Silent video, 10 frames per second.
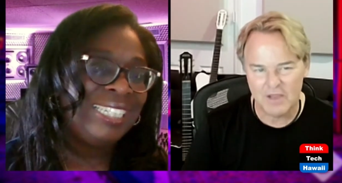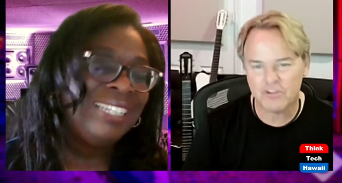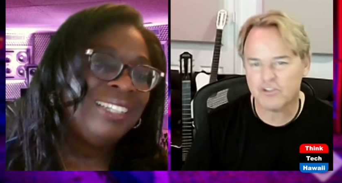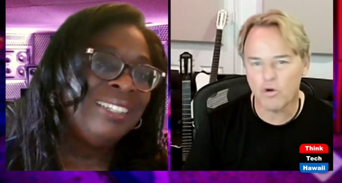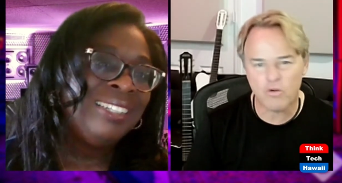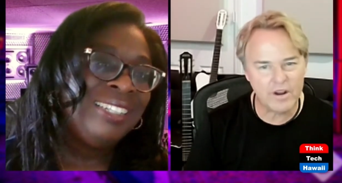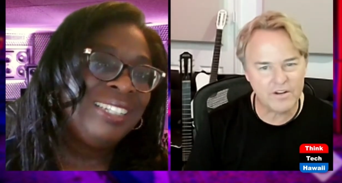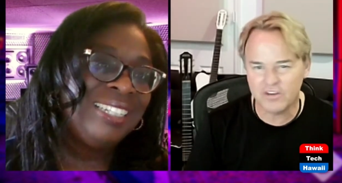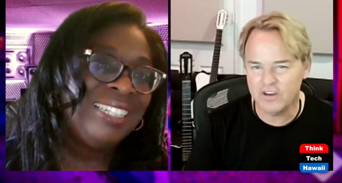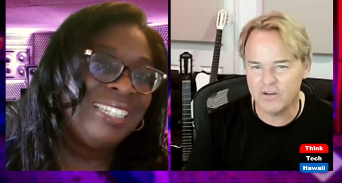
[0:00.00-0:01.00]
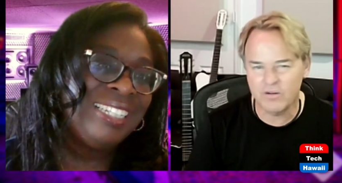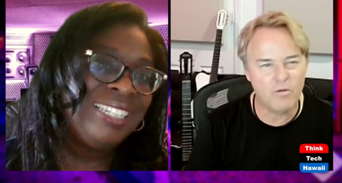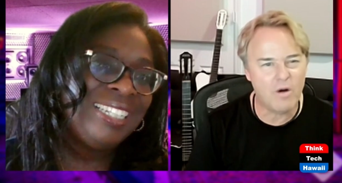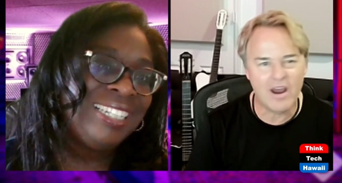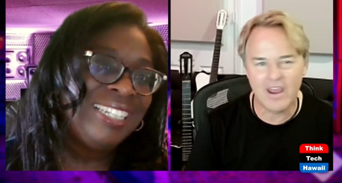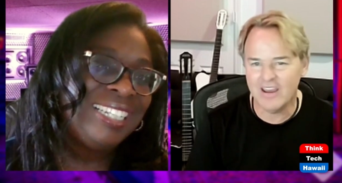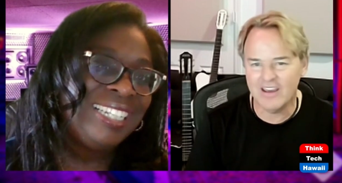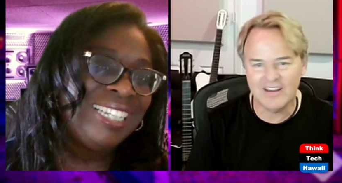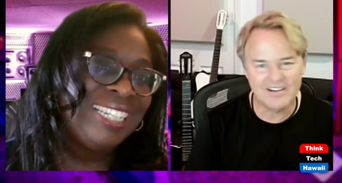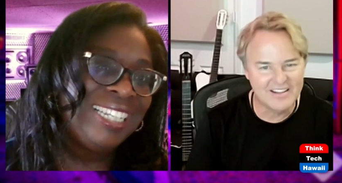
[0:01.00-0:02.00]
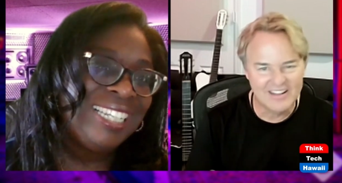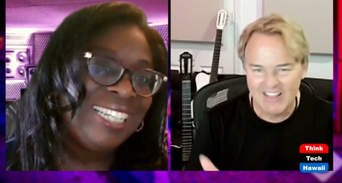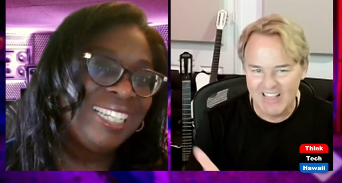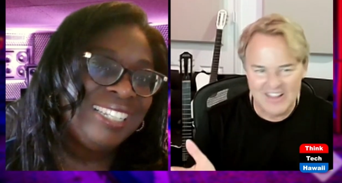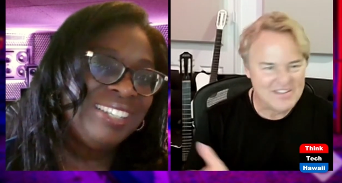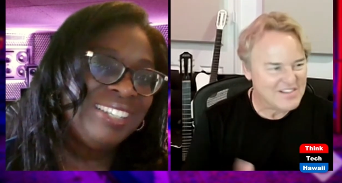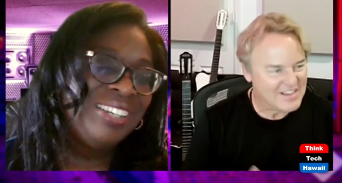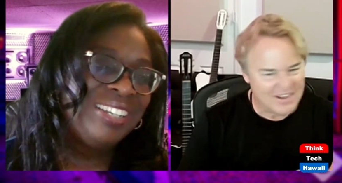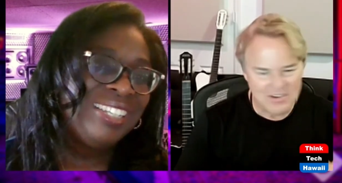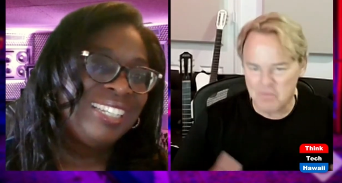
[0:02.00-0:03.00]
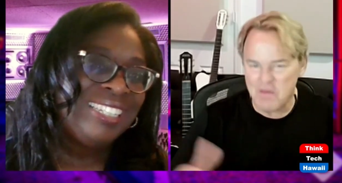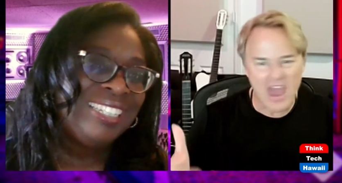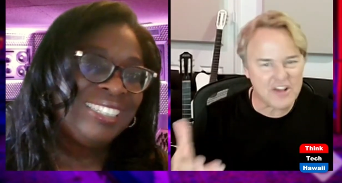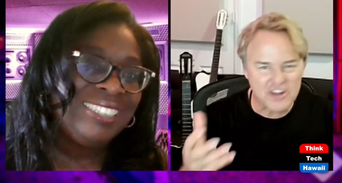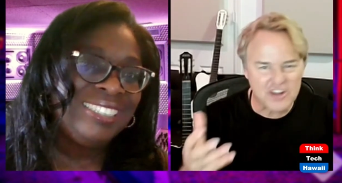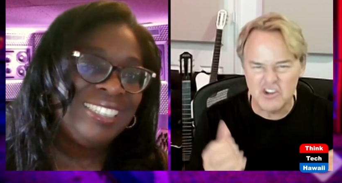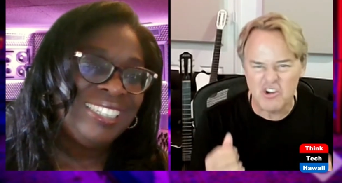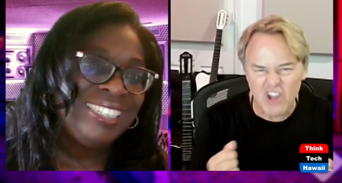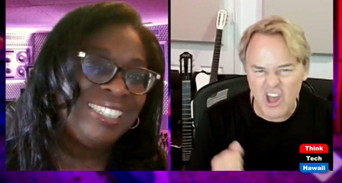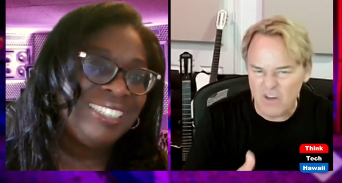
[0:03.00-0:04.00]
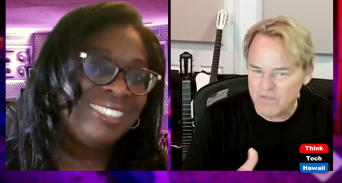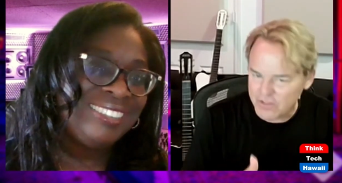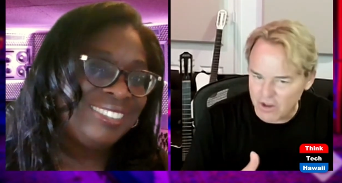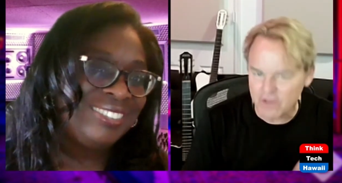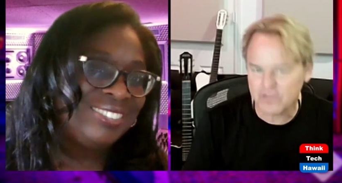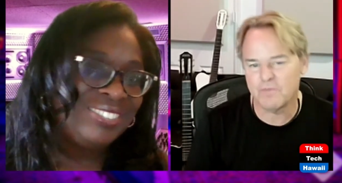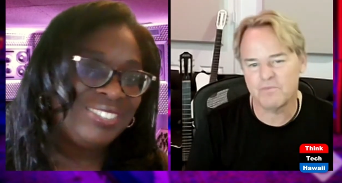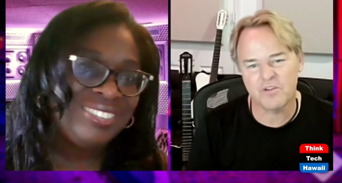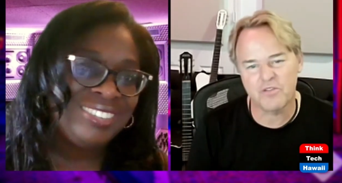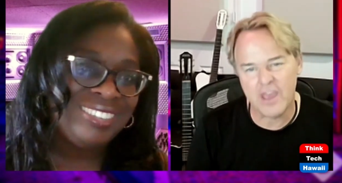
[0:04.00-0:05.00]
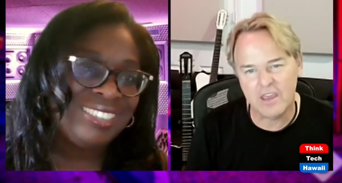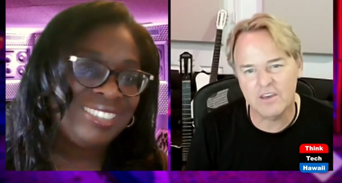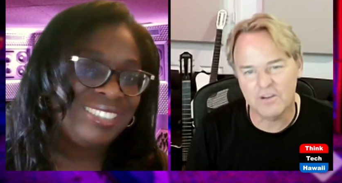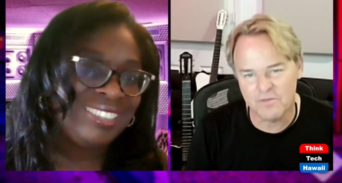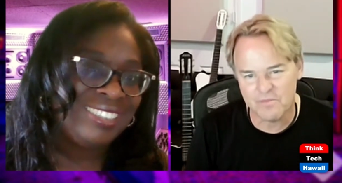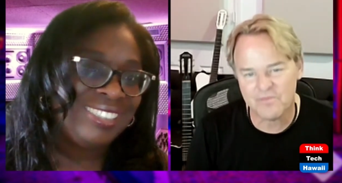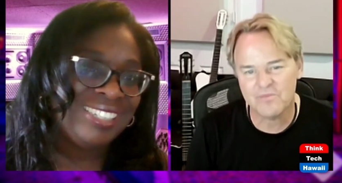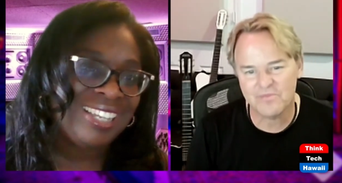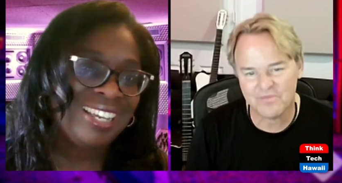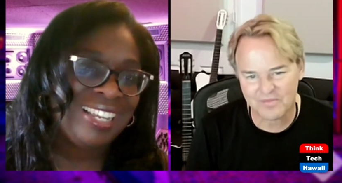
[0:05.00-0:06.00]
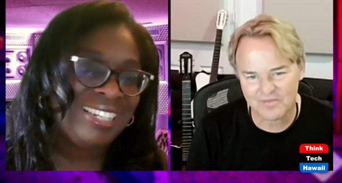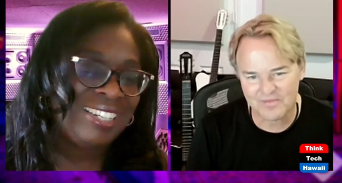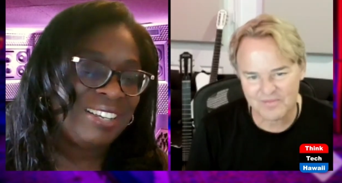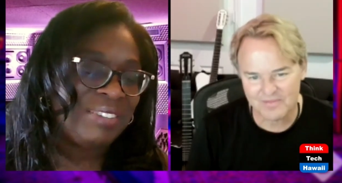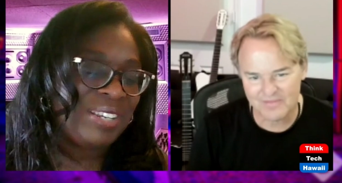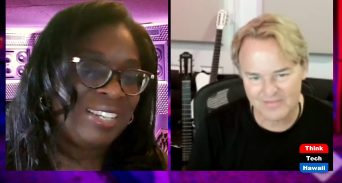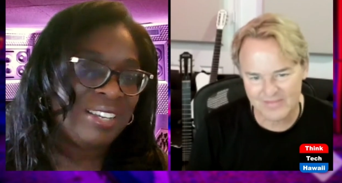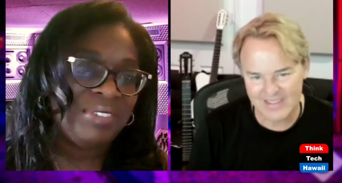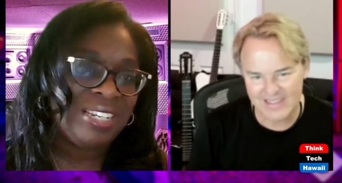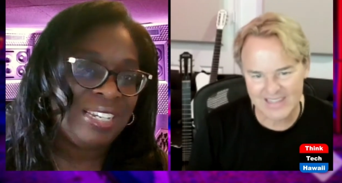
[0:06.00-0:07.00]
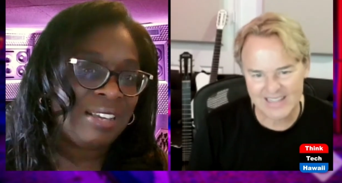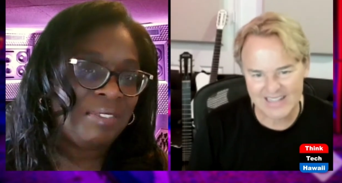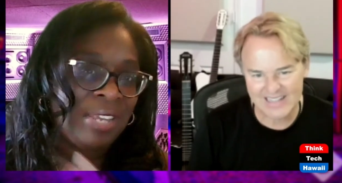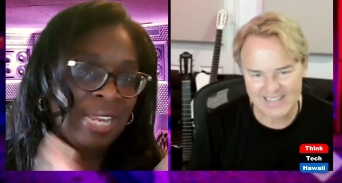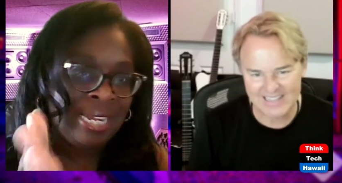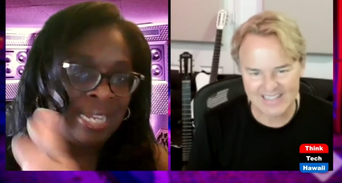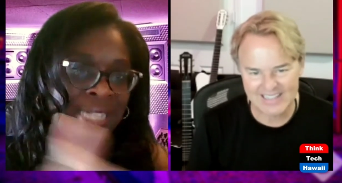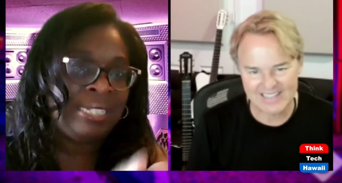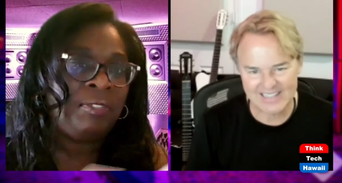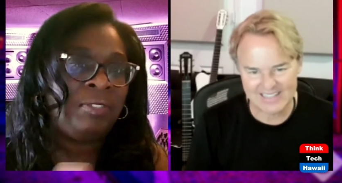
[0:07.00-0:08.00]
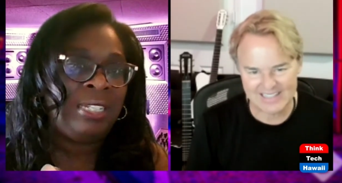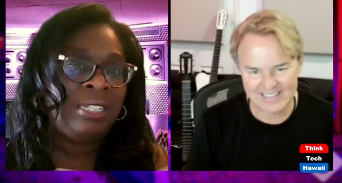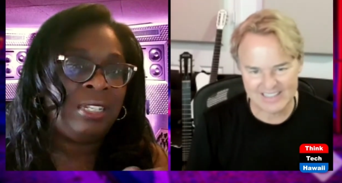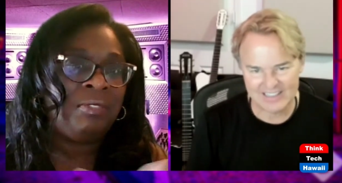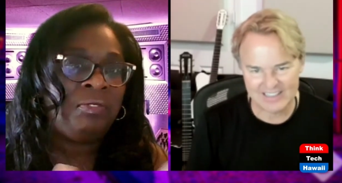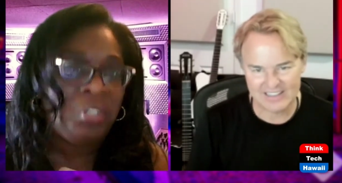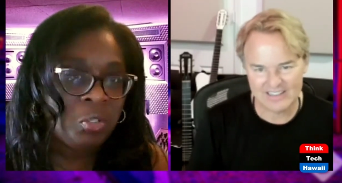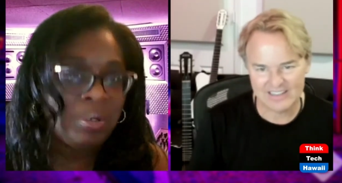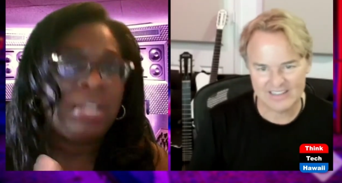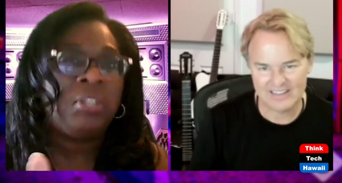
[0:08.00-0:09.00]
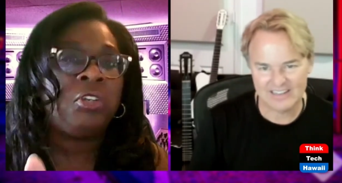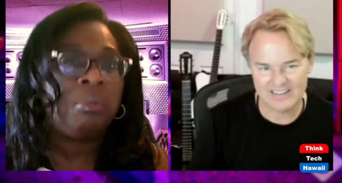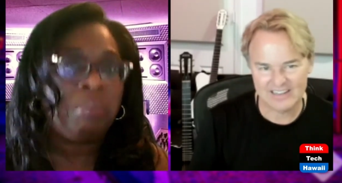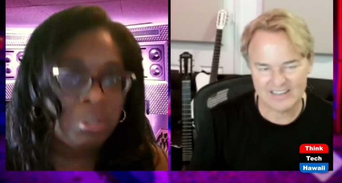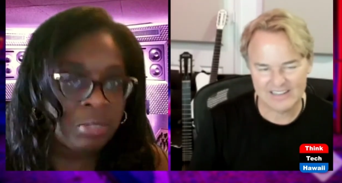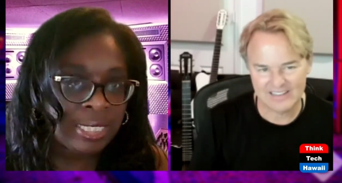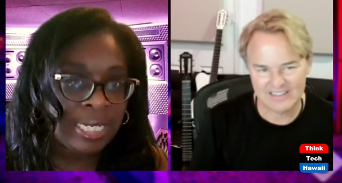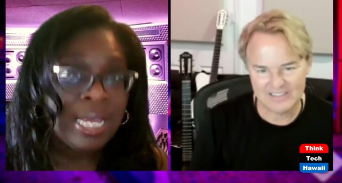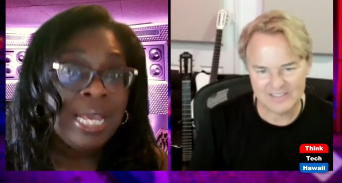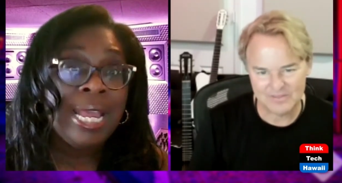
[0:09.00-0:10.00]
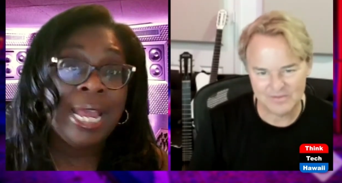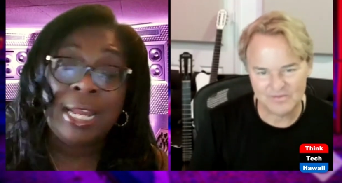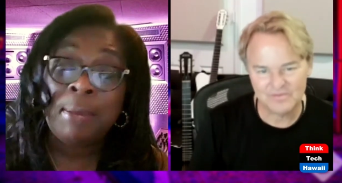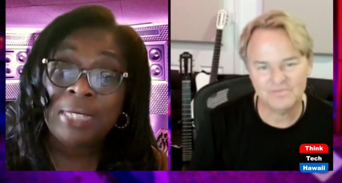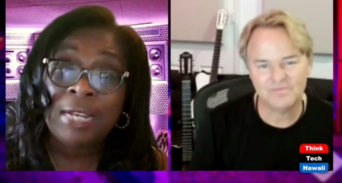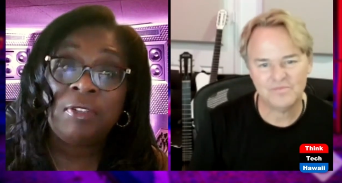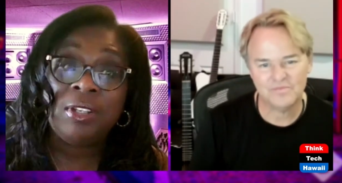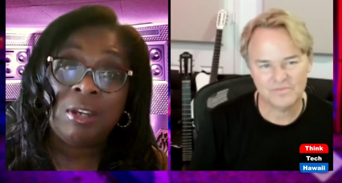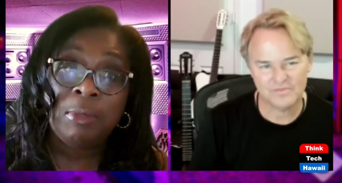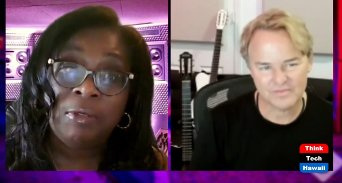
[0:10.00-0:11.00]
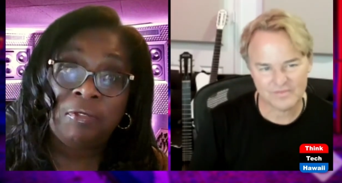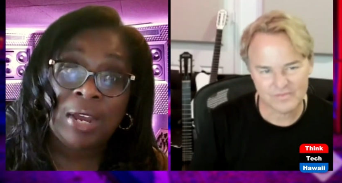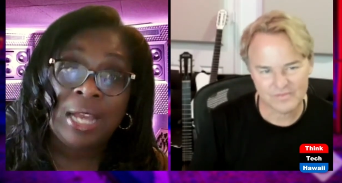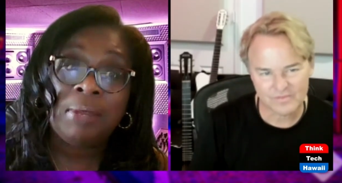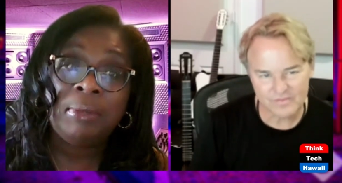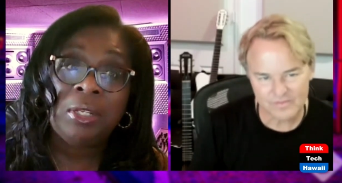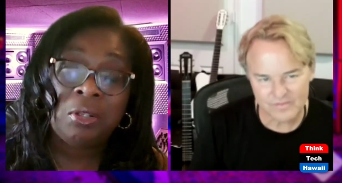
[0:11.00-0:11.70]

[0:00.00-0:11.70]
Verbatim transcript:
Speaker 1: it was so great to see you in Hawaii, and and your passion and your love. It's awesome. So thank you.
Speaker 2: I love it, love it, love it. And I definitely love you and your music. And I'm definitely gonna be following